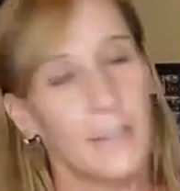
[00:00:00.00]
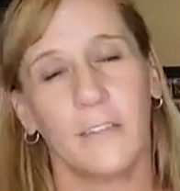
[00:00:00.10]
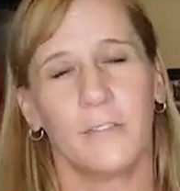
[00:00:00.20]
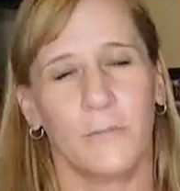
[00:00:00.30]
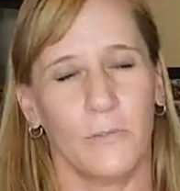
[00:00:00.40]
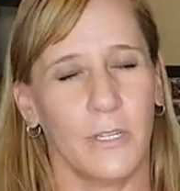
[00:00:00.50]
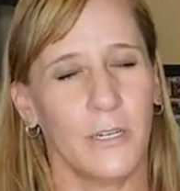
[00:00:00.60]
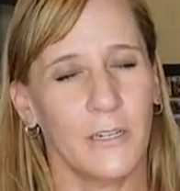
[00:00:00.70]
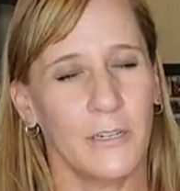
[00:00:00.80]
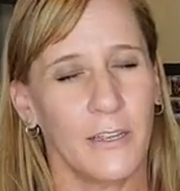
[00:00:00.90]
It's really
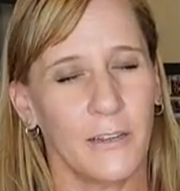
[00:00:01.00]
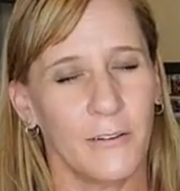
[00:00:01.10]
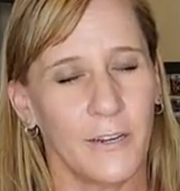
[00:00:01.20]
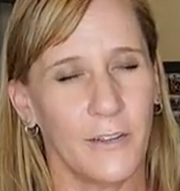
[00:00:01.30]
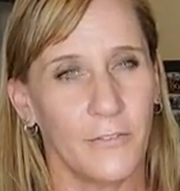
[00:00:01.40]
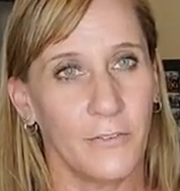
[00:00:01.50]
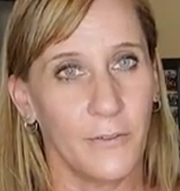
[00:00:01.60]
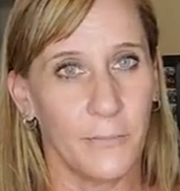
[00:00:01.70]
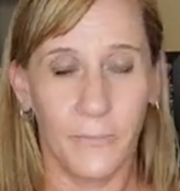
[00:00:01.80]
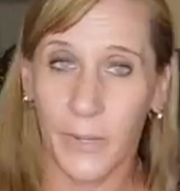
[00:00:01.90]
hard to get rid of.
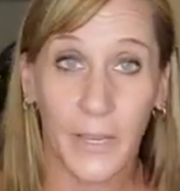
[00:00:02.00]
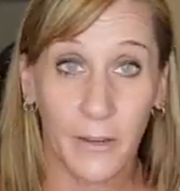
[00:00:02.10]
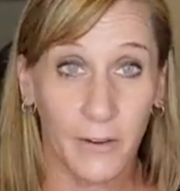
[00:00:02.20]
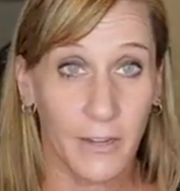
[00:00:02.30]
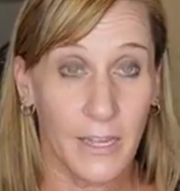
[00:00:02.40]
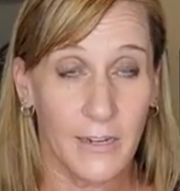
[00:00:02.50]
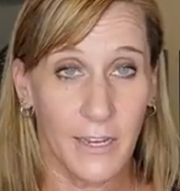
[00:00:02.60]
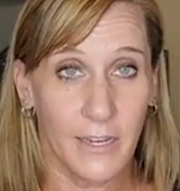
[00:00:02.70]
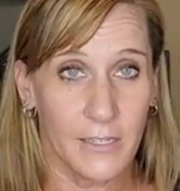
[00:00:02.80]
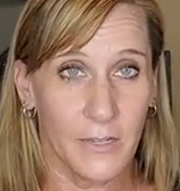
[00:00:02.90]
But get rid of that
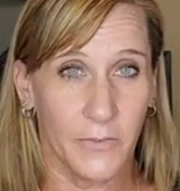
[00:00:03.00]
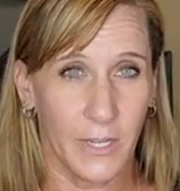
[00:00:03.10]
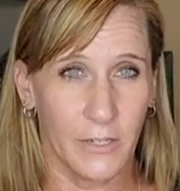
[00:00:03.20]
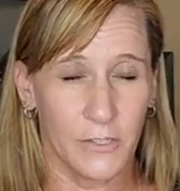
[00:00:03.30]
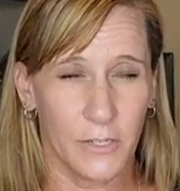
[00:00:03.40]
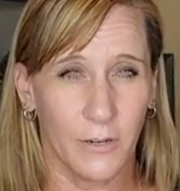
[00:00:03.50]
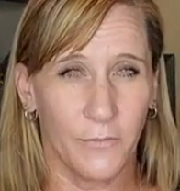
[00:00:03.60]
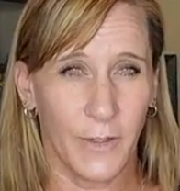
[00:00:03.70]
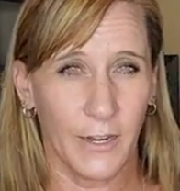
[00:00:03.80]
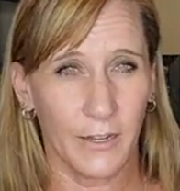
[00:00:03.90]
negativity and start
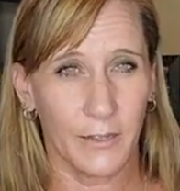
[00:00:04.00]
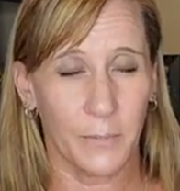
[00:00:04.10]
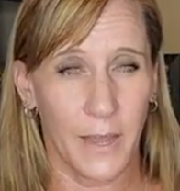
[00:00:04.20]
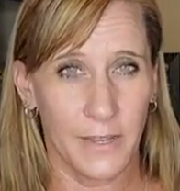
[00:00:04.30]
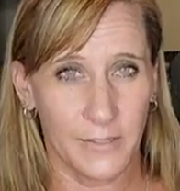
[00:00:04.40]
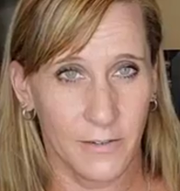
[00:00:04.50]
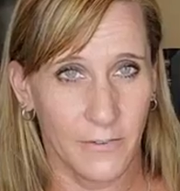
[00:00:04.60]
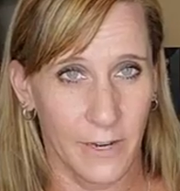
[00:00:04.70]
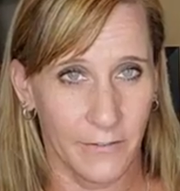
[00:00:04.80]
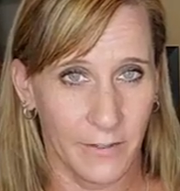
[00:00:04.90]
finding the positive in
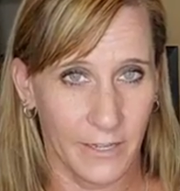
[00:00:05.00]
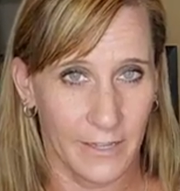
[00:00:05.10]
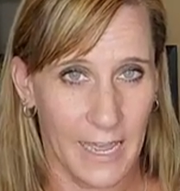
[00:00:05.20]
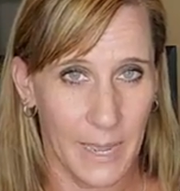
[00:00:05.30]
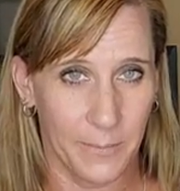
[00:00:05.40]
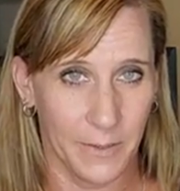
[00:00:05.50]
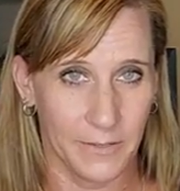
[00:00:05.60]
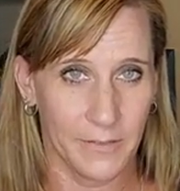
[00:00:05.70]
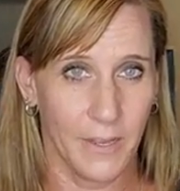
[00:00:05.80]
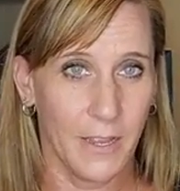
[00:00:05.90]
everything that happens.
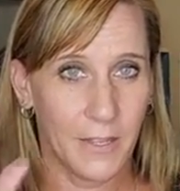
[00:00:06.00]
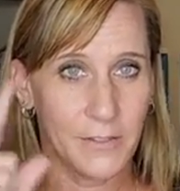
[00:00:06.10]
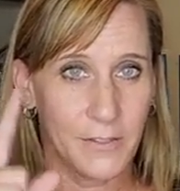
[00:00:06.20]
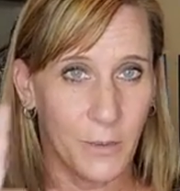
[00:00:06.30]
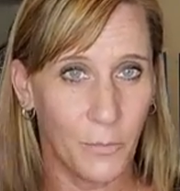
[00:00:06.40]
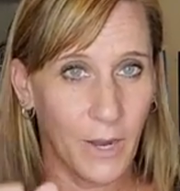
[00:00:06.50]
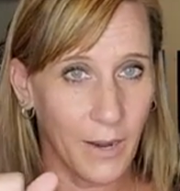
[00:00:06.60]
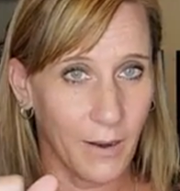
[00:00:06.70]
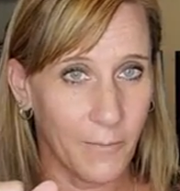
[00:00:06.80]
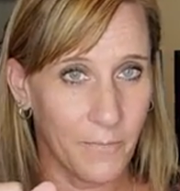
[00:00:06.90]
Somewhere